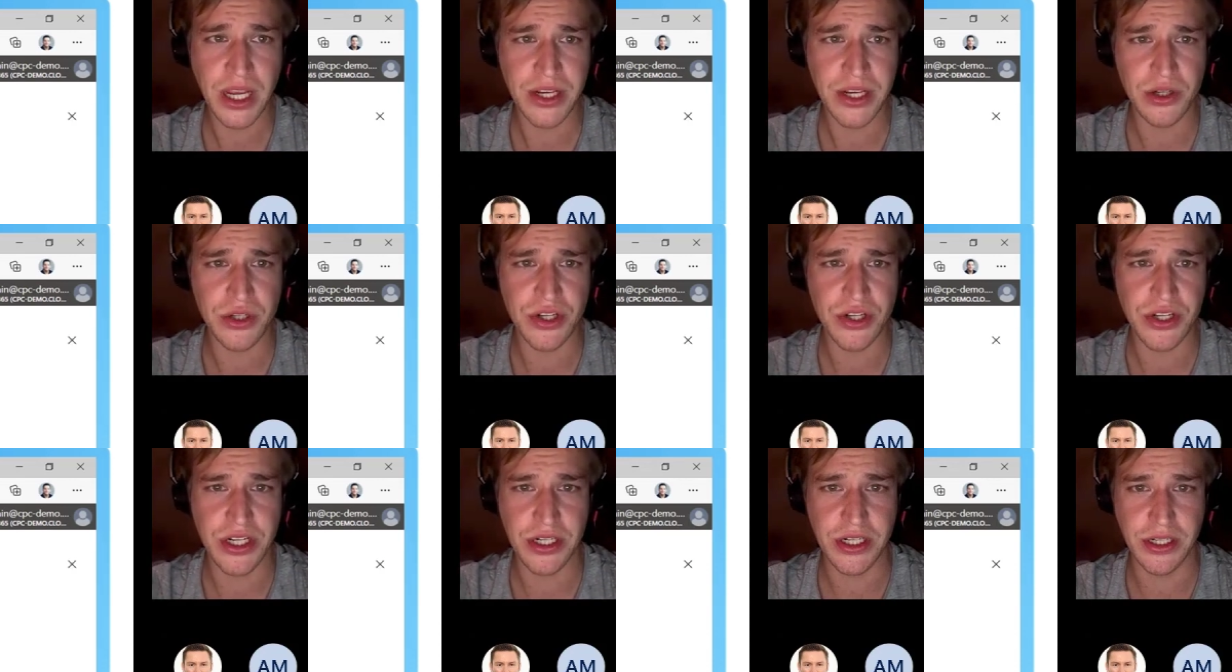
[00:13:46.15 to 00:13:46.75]
and
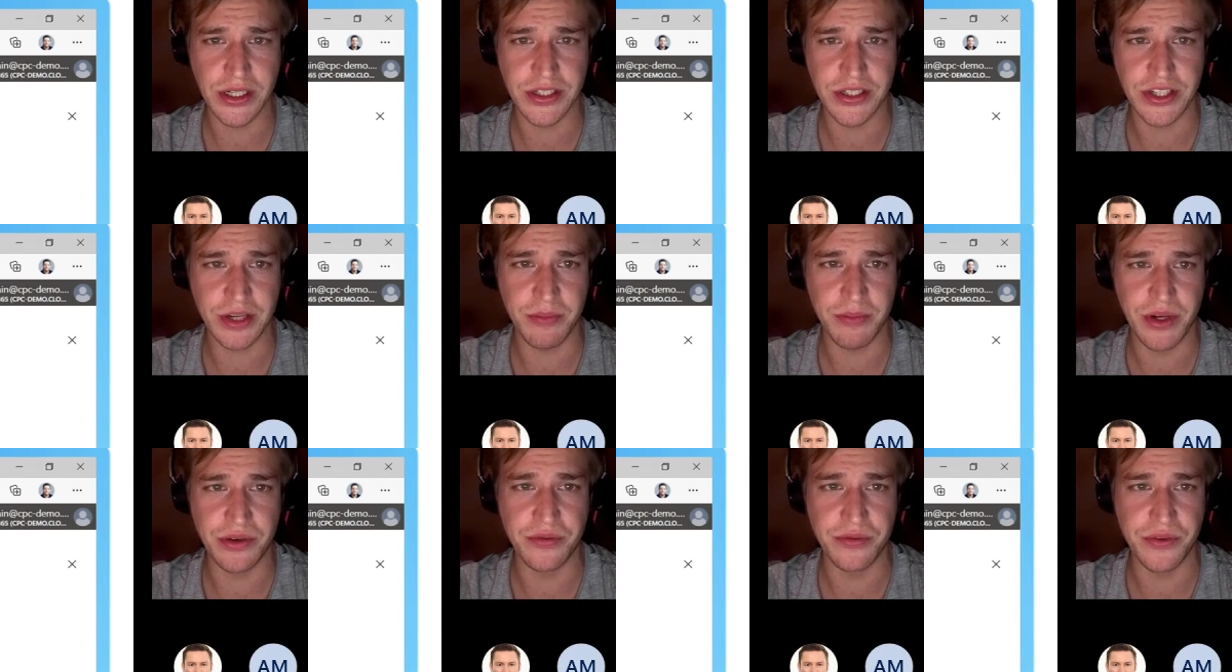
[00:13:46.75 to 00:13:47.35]
you see a
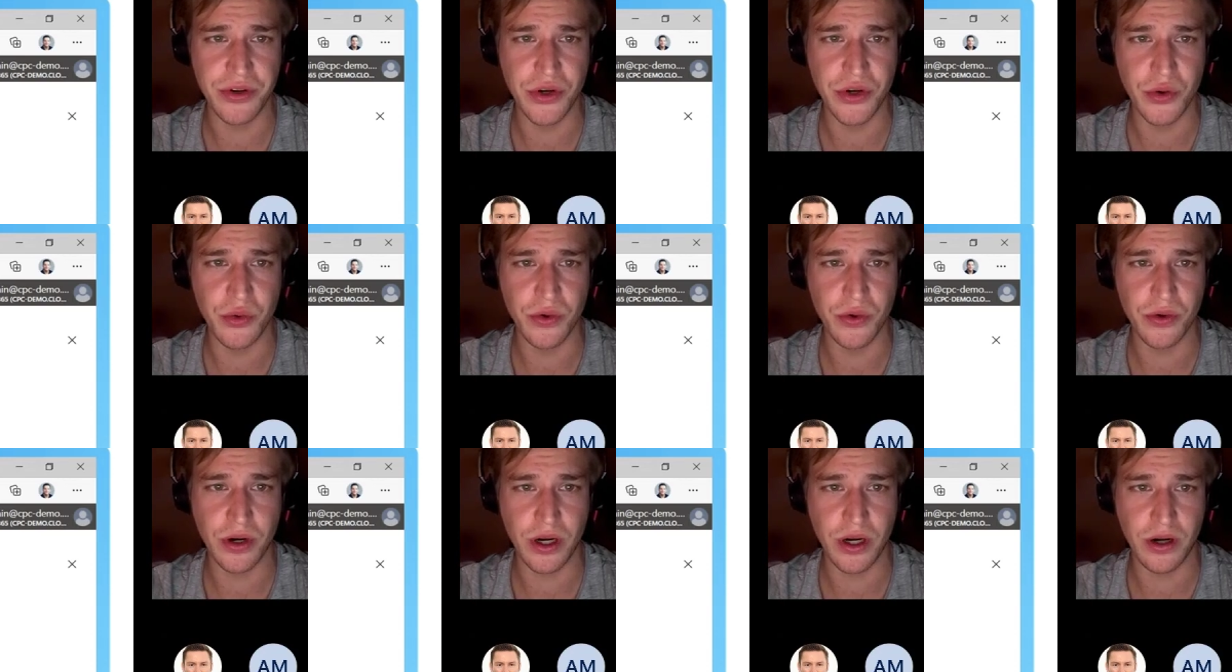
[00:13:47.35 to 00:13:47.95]
similar
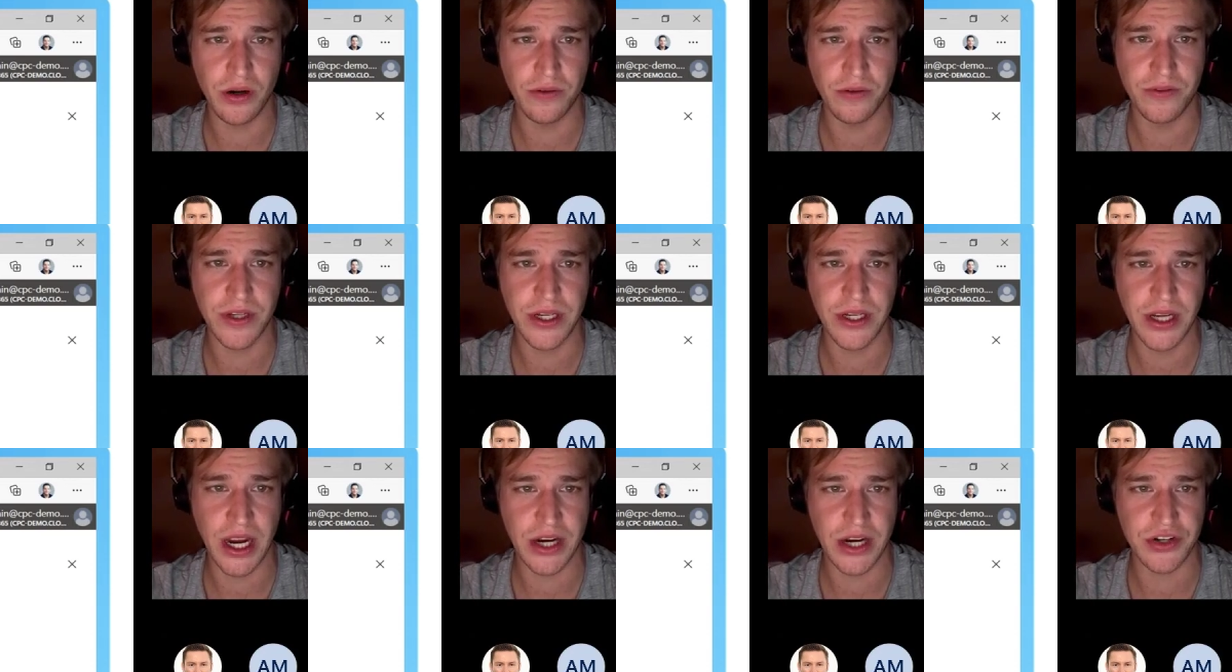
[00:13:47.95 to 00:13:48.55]
view of
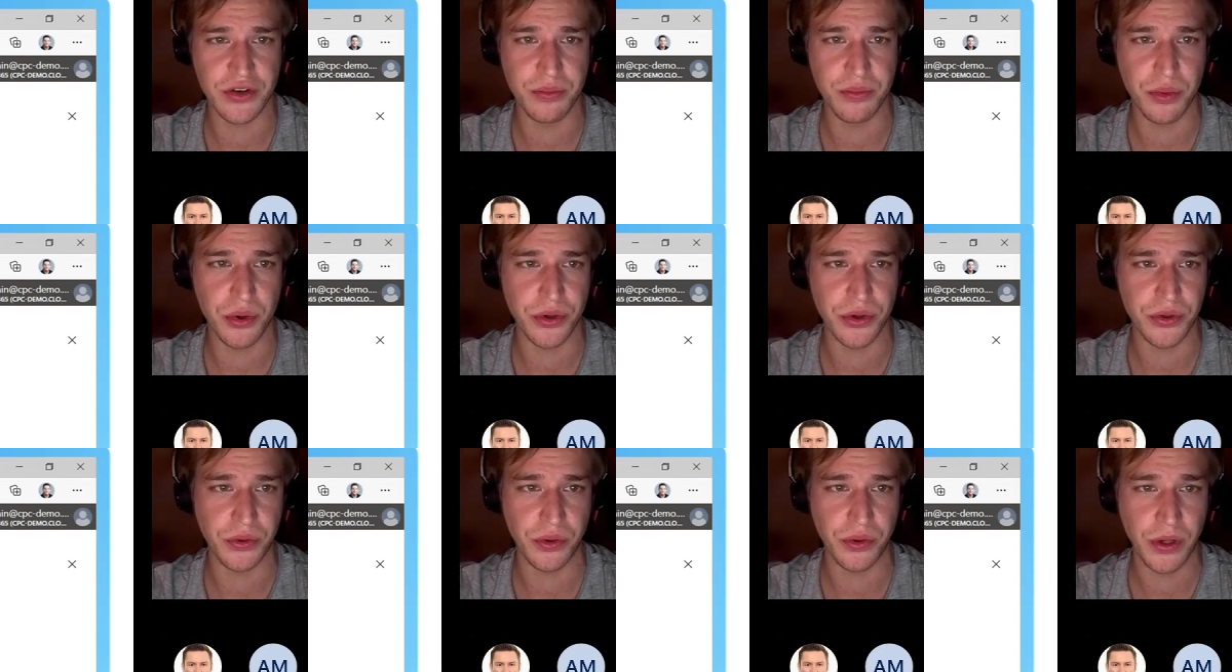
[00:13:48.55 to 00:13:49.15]
the Azure
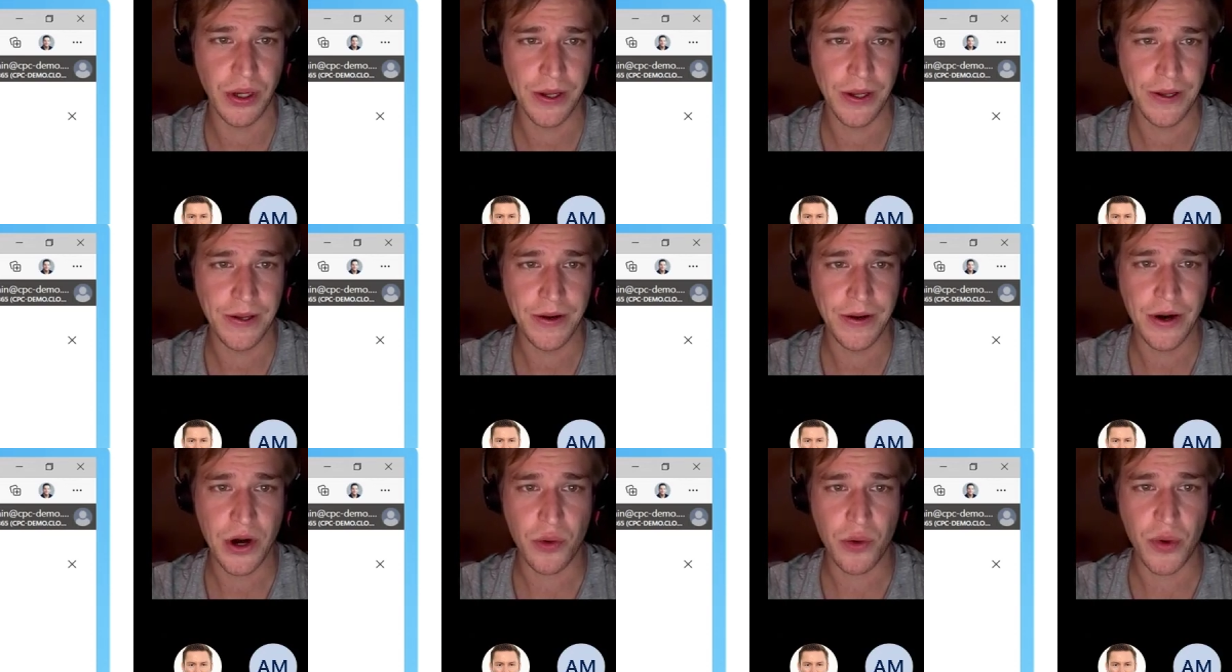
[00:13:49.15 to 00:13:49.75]
portal
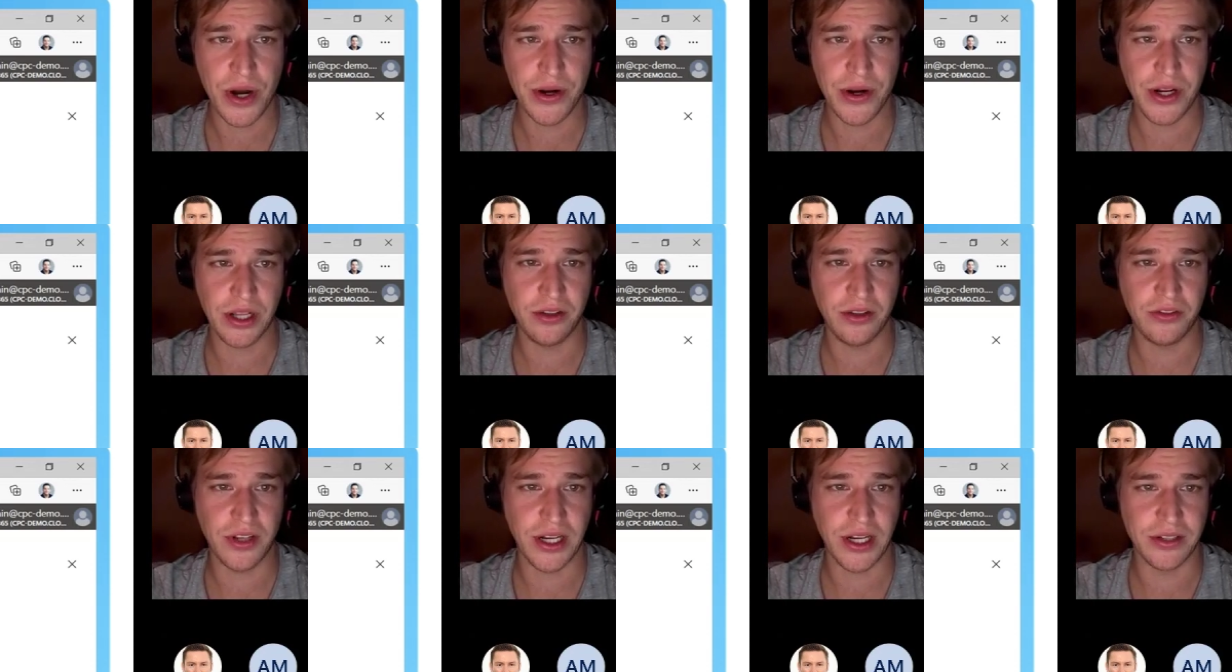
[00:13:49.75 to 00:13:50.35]
where you
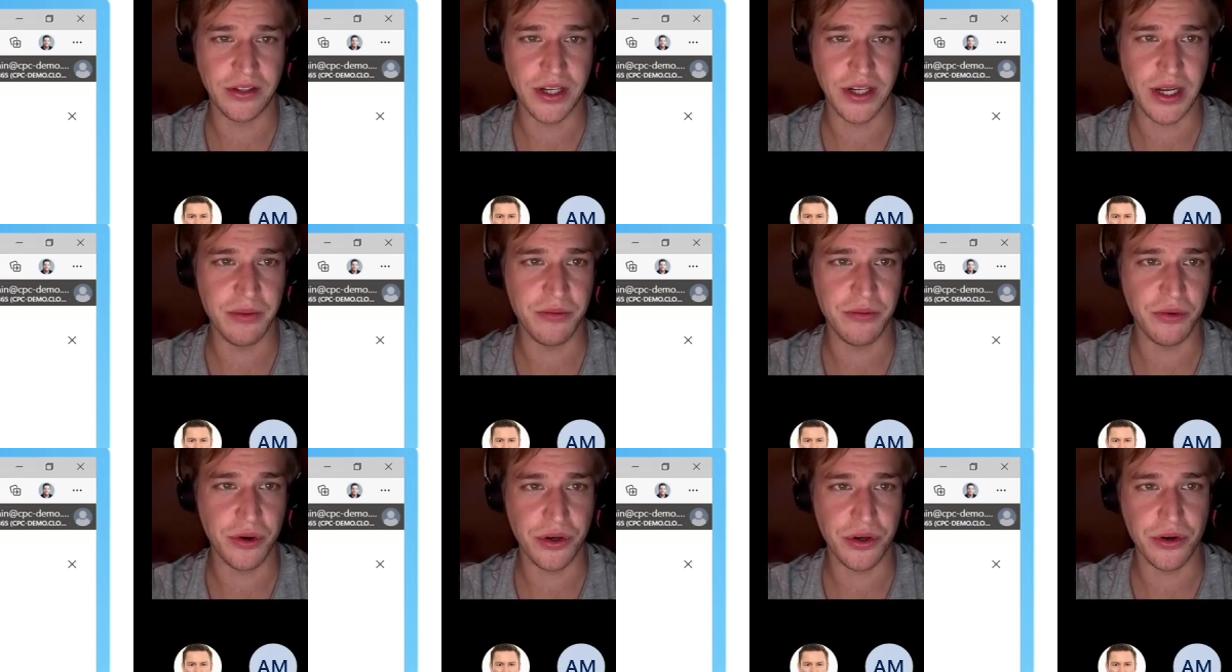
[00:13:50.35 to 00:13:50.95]
can select a
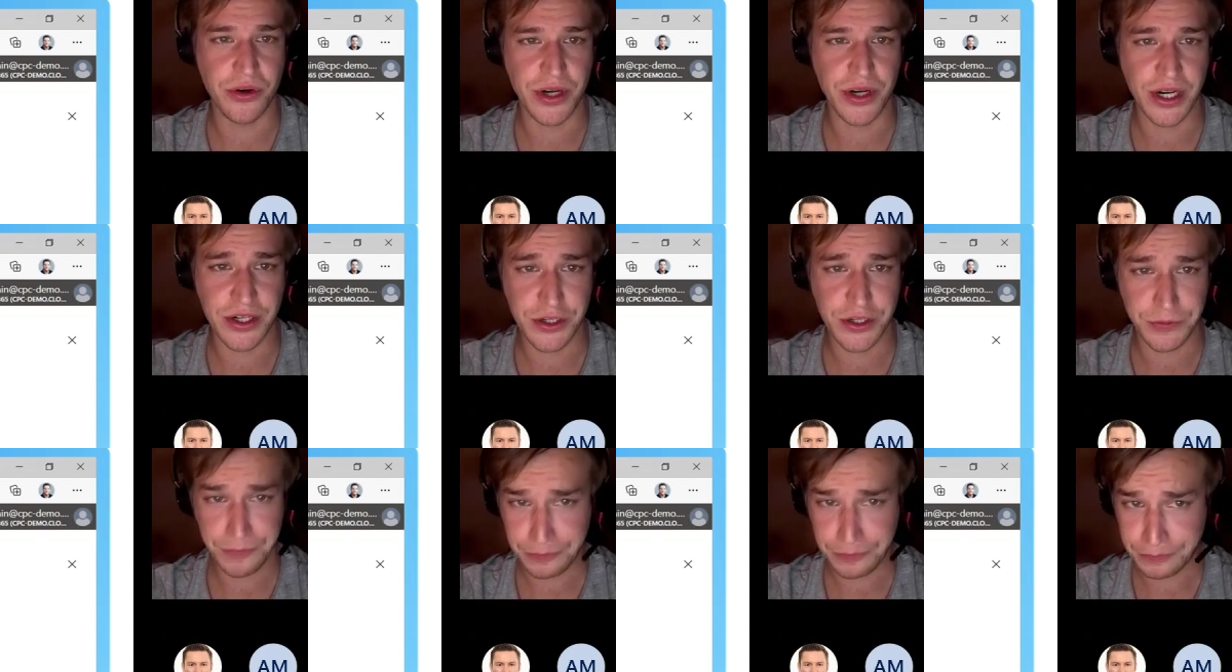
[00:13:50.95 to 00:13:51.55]
name for your
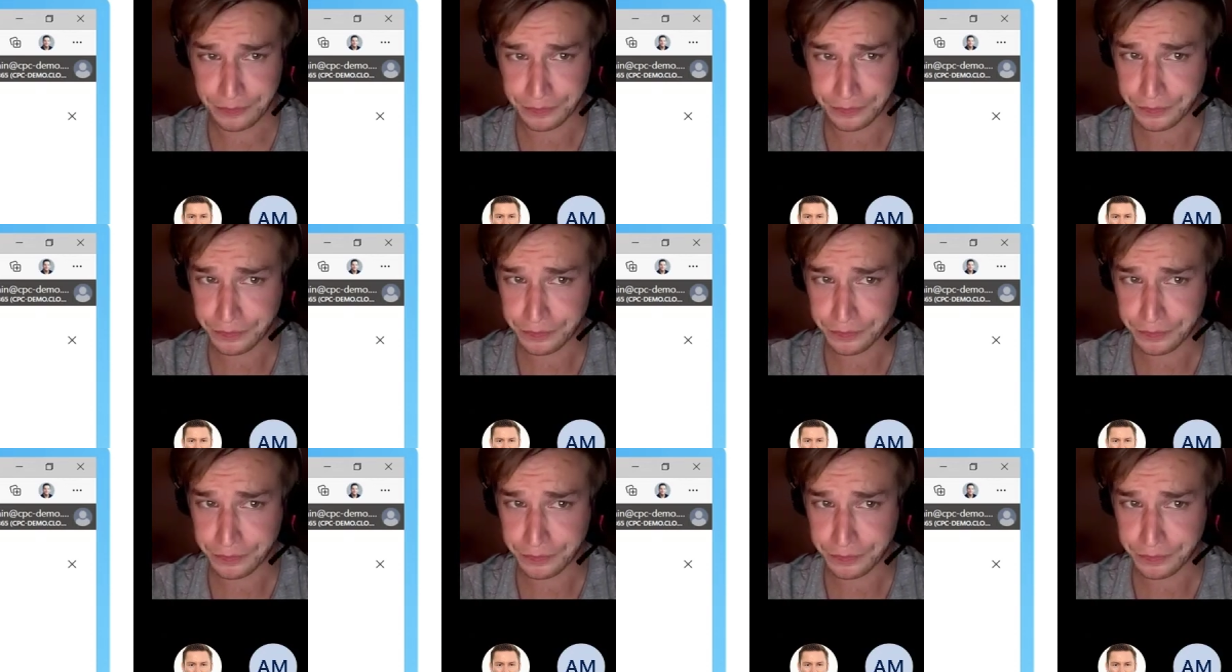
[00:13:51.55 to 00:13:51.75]
connection.